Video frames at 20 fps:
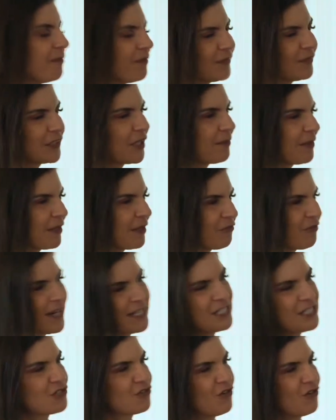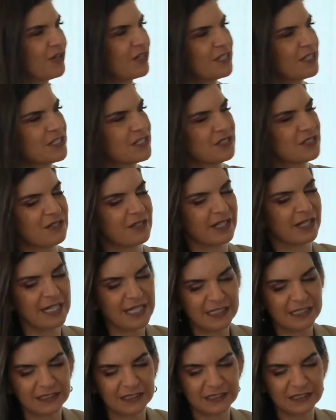so many restaurants, the
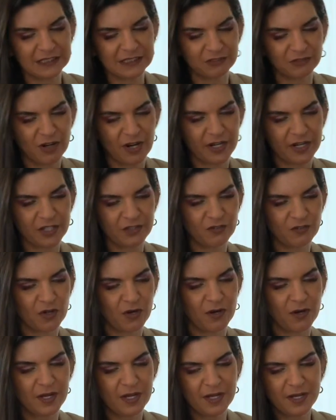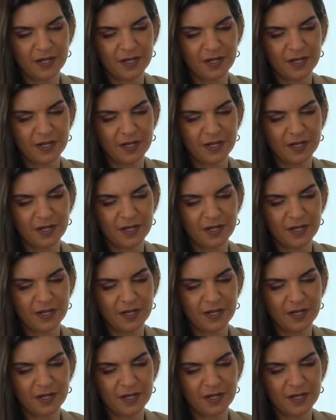kitchen to run, you've got